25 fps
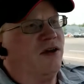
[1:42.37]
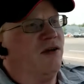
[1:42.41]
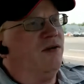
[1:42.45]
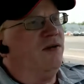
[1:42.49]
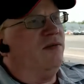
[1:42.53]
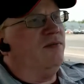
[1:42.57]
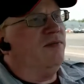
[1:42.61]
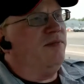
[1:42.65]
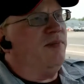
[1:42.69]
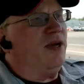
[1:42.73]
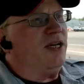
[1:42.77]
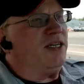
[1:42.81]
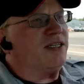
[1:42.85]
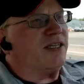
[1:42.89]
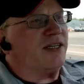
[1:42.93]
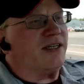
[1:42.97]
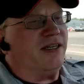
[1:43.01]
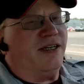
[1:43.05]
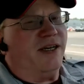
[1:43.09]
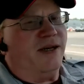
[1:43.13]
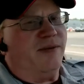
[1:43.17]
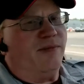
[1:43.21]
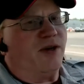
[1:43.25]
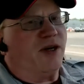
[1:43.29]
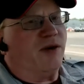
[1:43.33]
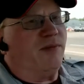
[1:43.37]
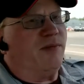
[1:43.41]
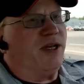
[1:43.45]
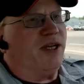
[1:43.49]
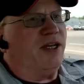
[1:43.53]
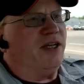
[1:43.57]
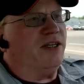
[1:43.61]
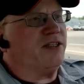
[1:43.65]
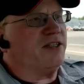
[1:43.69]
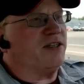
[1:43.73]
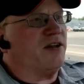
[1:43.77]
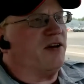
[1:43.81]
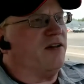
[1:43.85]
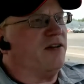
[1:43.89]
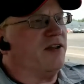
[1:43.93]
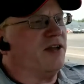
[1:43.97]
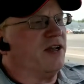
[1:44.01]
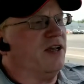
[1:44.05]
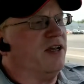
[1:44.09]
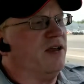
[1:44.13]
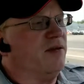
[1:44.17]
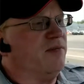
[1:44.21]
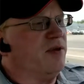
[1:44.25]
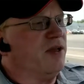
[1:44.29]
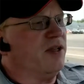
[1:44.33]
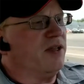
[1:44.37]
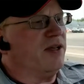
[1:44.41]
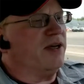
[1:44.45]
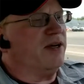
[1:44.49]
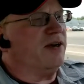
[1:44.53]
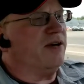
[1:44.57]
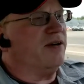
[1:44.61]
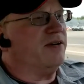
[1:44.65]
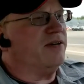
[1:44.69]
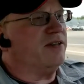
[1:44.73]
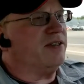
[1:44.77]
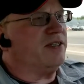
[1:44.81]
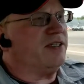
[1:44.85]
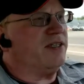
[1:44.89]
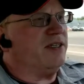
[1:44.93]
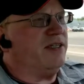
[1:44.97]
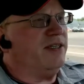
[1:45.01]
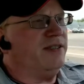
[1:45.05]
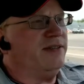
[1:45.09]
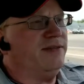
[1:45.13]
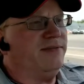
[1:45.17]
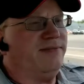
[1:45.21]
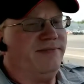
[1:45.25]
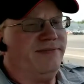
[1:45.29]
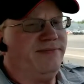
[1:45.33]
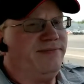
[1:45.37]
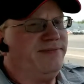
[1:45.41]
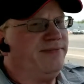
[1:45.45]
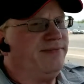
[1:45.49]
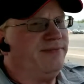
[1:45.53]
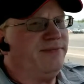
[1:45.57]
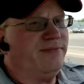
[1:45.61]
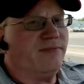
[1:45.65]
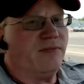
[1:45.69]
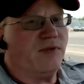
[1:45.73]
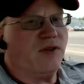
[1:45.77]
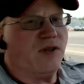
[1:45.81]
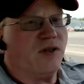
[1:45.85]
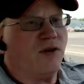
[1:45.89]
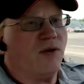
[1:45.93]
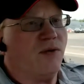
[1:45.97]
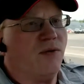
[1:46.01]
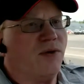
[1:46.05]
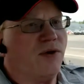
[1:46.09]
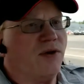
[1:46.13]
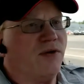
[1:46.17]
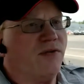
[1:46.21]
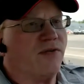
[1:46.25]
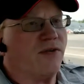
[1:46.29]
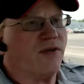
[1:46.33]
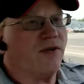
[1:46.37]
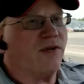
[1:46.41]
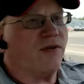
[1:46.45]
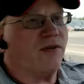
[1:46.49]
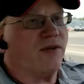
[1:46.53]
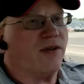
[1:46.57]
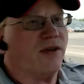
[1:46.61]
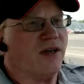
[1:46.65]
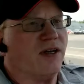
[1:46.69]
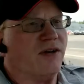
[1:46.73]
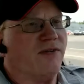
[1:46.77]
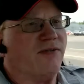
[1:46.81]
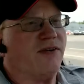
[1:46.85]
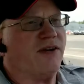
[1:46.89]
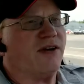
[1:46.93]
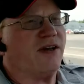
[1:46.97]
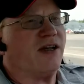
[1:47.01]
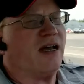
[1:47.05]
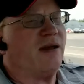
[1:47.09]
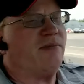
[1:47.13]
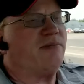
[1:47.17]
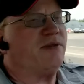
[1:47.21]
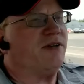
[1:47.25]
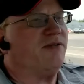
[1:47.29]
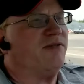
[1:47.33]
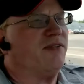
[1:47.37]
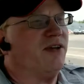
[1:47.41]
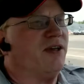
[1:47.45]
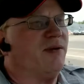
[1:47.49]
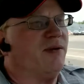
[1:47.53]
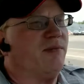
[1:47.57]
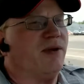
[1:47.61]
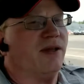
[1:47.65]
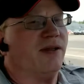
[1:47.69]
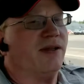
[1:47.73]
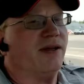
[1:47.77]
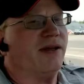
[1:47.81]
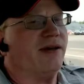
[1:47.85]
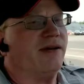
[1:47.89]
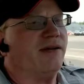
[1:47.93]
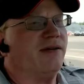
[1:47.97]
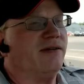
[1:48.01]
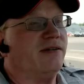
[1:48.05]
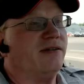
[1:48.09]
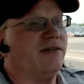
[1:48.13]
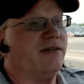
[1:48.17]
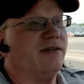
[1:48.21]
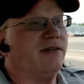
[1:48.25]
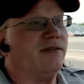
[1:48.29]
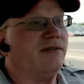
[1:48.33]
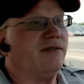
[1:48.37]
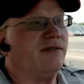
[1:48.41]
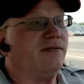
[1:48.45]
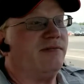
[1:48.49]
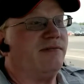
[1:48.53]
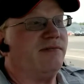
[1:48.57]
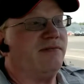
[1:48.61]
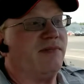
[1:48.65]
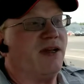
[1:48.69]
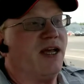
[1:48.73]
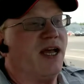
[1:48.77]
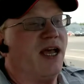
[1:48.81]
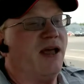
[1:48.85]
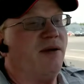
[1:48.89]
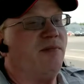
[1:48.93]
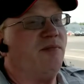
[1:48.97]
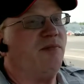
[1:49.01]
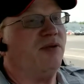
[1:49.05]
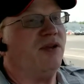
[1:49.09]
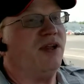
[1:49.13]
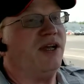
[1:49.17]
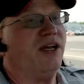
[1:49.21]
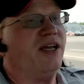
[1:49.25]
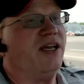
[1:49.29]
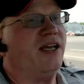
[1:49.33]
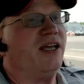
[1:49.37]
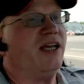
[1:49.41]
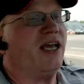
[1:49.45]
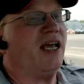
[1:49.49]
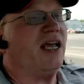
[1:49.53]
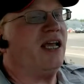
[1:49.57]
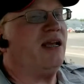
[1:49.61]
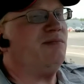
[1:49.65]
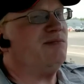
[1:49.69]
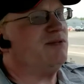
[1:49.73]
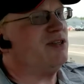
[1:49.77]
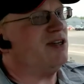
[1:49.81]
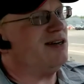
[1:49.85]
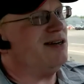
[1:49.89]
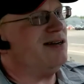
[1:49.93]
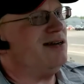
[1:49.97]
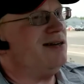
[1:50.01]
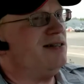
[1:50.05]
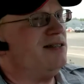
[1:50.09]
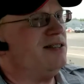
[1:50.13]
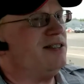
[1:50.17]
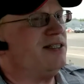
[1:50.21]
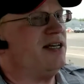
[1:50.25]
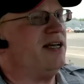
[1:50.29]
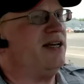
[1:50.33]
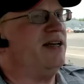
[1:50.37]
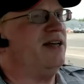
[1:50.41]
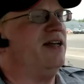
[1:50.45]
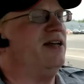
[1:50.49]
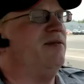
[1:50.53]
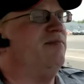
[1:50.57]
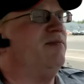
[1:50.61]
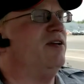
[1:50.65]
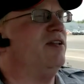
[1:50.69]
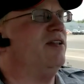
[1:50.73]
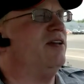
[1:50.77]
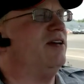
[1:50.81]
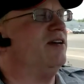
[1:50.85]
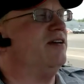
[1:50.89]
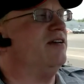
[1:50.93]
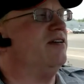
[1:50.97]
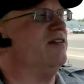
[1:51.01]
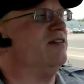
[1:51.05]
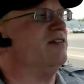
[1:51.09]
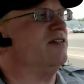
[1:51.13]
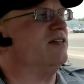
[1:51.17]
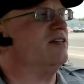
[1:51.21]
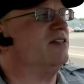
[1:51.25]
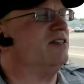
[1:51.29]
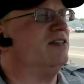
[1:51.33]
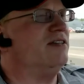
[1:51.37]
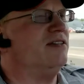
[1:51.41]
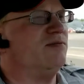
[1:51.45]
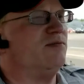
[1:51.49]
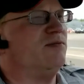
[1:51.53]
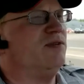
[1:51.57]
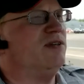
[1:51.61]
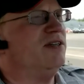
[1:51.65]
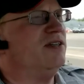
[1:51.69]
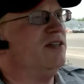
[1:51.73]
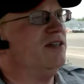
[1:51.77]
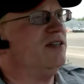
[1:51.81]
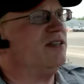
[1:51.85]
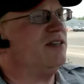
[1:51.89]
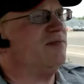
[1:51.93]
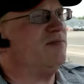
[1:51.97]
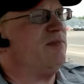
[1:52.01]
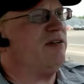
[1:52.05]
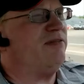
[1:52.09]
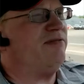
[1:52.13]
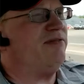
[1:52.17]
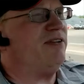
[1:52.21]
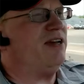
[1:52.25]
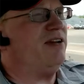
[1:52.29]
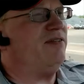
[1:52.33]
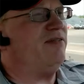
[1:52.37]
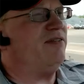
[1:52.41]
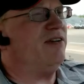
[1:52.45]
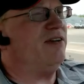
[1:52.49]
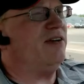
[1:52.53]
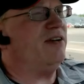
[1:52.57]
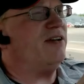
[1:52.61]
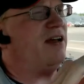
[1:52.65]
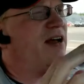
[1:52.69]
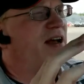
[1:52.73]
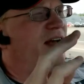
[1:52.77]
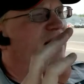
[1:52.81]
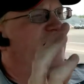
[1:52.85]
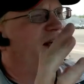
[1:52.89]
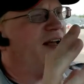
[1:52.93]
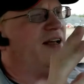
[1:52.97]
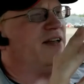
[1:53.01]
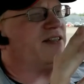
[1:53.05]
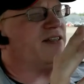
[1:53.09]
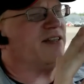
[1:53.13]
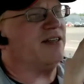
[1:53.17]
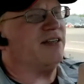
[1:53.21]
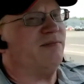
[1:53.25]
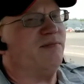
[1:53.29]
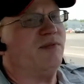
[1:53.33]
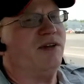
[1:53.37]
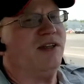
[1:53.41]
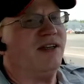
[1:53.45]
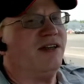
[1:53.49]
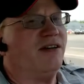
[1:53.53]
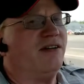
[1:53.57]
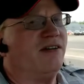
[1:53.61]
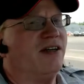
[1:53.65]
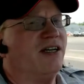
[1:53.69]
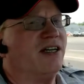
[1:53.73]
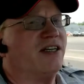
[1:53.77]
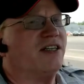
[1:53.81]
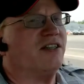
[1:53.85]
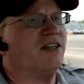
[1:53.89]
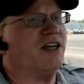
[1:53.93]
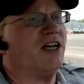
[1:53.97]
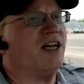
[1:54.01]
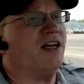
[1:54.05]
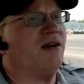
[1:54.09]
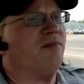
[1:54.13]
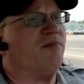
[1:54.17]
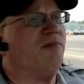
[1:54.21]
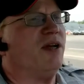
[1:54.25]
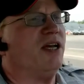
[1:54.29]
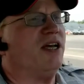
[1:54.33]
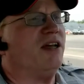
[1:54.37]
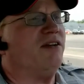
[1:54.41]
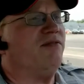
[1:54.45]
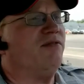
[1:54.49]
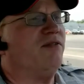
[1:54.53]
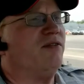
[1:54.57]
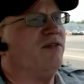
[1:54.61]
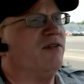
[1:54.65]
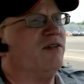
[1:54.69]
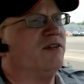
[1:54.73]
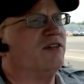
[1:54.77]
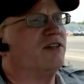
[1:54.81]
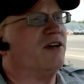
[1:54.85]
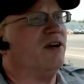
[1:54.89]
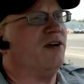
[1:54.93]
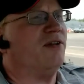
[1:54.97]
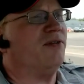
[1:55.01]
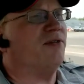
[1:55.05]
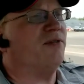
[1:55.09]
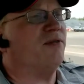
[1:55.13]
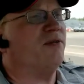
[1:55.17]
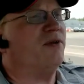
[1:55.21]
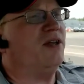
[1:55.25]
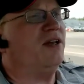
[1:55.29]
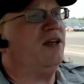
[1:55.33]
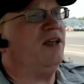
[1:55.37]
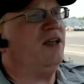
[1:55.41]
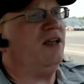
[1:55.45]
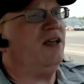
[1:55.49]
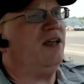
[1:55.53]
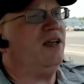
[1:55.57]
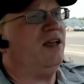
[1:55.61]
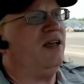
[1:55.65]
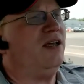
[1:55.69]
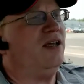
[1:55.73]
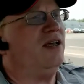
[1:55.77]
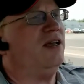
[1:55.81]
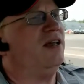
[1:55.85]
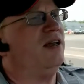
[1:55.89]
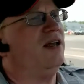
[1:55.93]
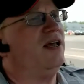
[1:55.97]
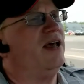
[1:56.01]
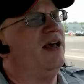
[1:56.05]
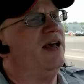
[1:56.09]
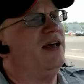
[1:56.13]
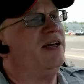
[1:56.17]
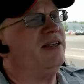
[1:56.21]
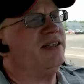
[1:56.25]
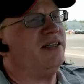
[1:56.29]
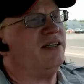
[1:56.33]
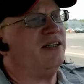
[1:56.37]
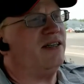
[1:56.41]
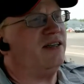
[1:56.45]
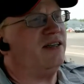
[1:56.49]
So, basically I'm gonna be installing emulators, going over the different types of emulators, and playing games on said emulators, because there's one that's my favorite. It's an emulator I actually had to pay for. It's called 3DNS,